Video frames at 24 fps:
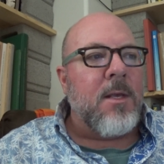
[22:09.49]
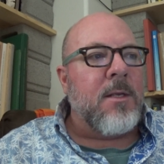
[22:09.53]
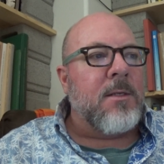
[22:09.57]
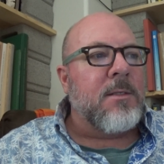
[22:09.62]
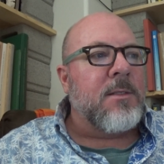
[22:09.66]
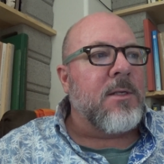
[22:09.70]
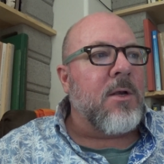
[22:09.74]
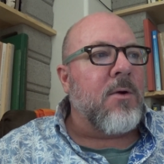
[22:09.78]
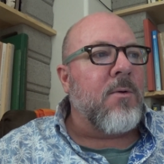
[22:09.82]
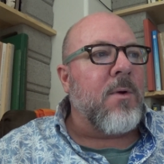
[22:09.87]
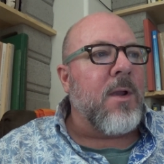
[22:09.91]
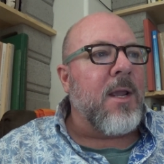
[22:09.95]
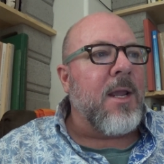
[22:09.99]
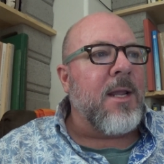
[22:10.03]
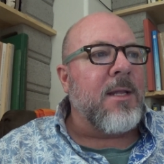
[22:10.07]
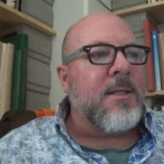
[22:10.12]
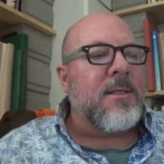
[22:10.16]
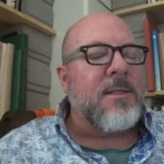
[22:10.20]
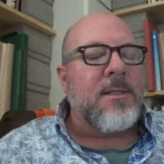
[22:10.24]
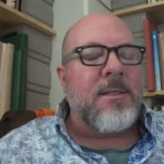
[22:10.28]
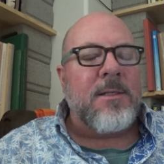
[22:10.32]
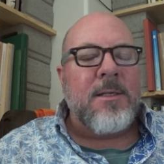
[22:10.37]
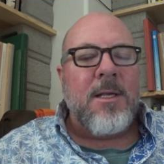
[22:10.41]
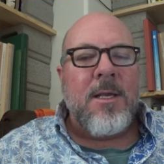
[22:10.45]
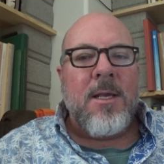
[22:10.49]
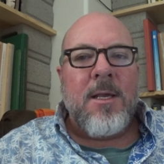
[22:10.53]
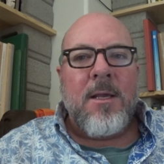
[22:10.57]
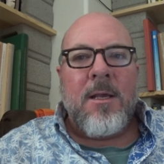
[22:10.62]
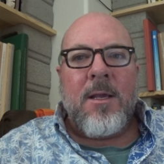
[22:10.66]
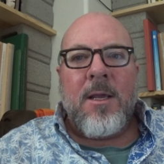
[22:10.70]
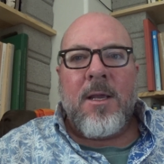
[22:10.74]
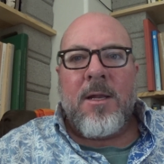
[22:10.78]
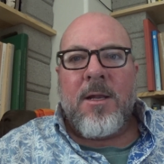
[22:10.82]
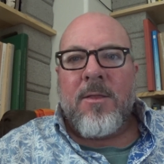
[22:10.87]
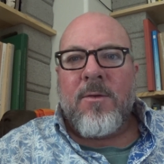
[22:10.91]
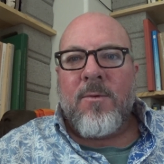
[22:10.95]
So it's,
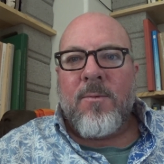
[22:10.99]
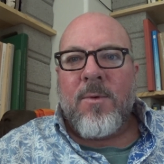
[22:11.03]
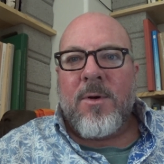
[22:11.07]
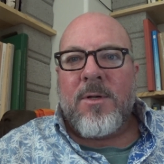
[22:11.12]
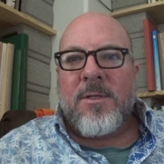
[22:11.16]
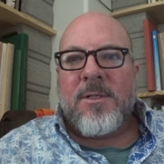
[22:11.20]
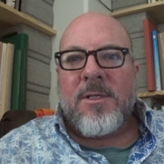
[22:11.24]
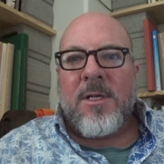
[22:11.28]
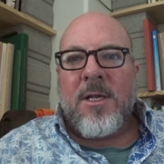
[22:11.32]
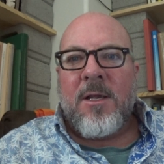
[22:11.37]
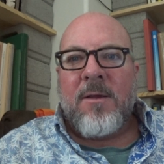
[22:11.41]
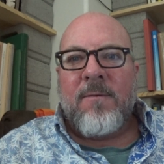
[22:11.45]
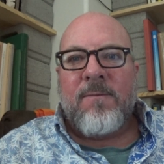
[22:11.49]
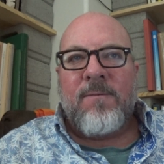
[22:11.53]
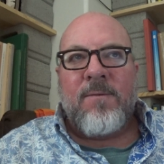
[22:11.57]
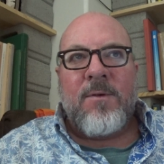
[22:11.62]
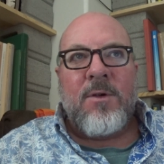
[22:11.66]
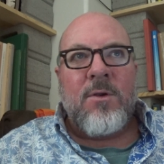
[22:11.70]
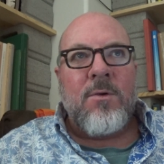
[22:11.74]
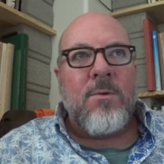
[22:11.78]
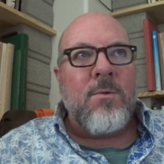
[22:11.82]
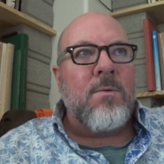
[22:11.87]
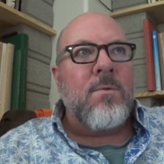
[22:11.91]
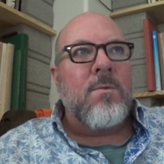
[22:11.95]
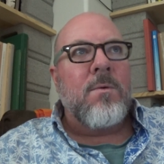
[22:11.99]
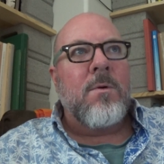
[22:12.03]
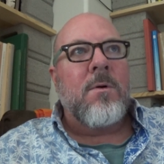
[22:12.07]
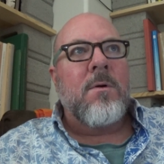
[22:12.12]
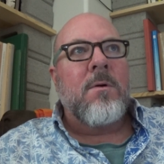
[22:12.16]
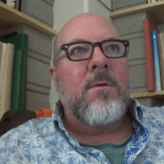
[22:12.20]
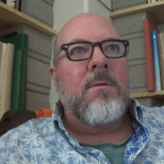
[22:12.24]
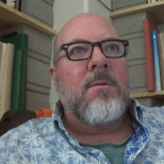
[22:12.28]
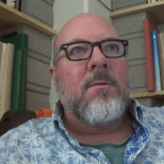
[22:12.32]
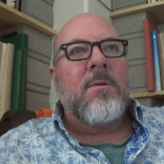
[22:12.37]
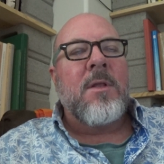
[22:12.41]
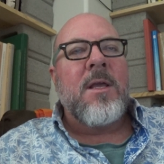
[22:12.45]
in other words, if you
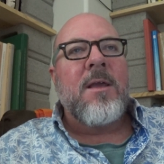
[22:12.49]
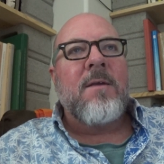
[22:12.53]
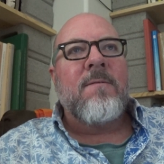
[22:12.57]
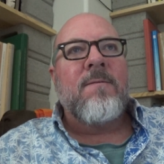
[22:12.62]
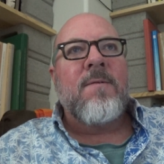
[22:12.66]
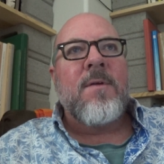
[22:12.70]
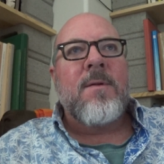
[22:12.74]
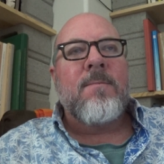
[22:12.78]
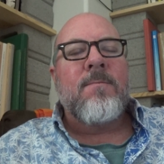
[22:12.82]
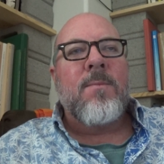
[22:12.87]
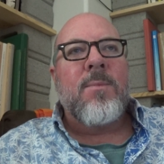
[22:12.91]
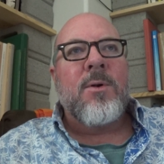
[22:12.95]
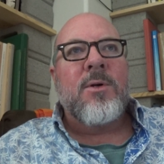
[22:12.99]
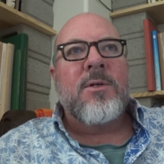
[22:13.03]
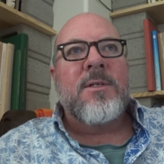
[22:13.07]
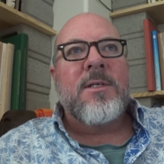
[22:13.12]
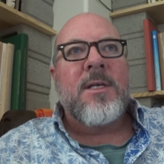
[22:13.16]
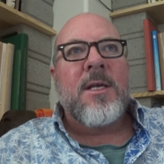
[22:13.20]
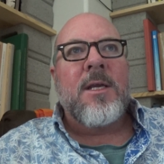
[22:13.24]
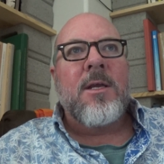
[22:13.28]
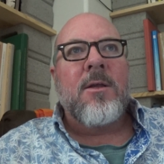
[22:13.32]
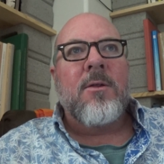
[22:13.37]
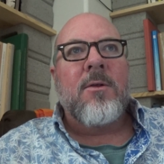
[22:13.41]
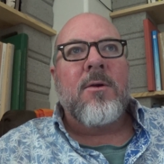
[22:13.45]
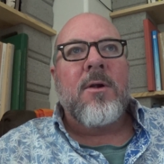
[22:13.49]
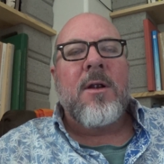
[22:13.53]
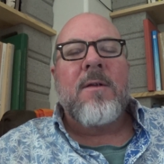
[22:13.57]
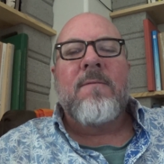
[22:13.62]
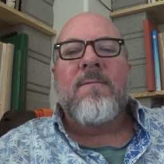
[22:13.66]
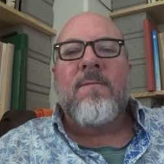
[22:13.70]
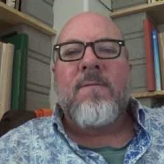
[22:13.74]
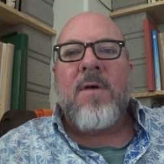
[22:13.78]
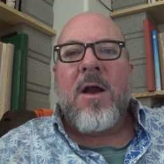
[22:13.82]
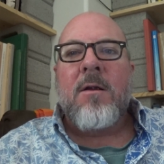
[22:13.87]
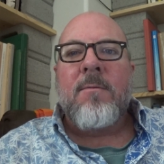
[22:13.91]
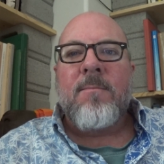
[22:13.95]
live in particular
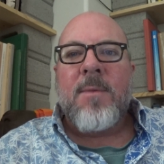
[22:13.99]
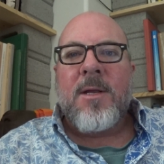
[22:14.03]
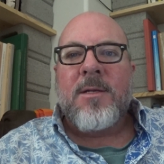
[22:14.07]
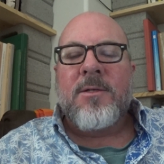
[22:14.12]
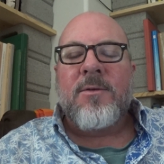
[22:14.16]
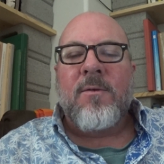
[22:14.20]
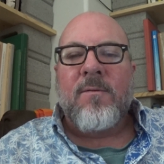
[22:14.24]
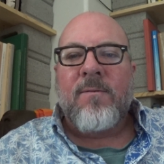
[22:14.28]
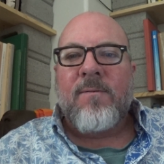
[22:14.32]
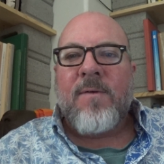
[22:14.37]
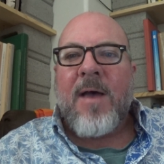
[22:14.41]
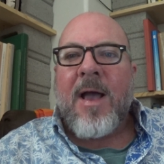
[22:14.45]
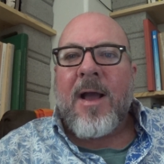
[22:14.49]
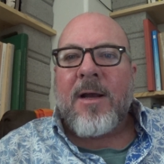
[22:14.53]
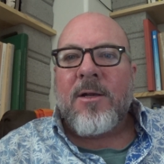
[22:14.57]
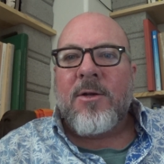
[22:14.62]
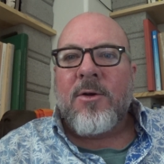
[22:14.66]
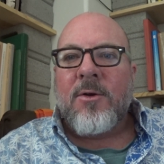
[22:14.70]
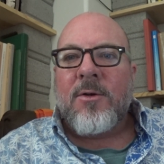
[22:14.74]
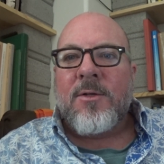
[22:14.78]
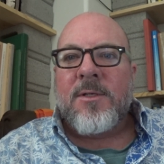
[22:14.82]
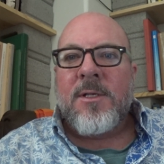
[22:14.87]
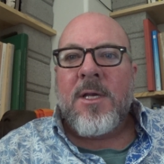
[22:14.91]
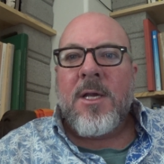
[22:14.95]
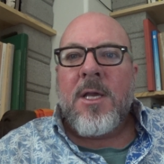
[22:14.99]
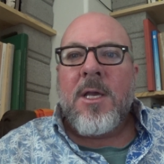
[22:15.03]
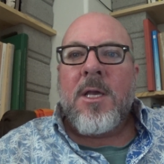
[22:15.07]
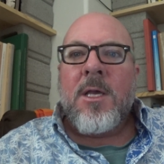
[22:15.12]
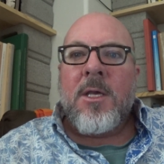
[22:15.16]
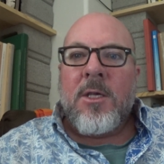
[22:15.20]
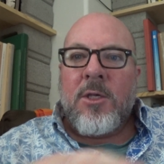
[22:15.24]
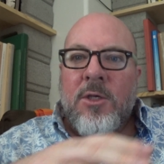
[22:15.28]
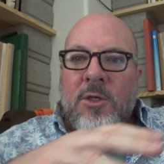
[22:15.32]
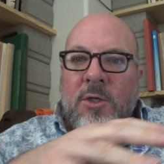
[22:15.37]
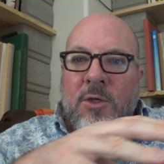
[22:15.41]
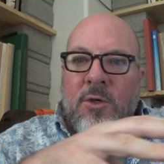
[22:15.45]
environmental factors,
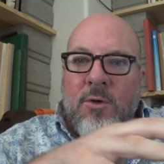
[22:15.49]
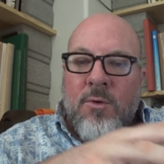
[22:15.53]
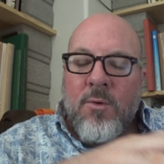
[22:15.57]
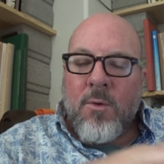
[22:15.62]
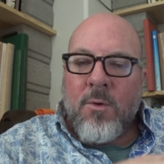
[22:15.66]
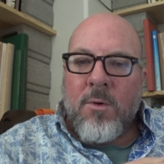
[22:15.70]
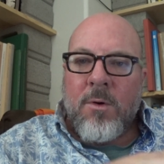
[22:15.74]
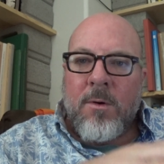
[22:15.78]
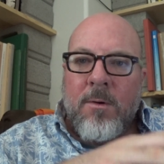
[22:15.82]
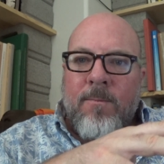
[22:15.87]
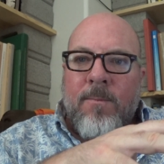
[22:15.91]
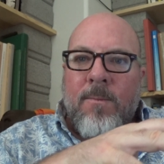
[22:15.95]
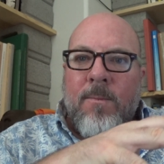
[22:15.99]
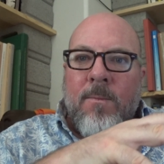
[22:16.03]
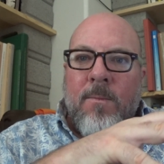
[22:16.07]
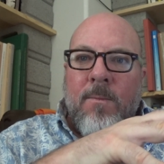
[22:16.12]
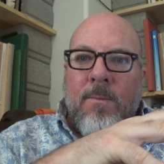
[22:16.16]
your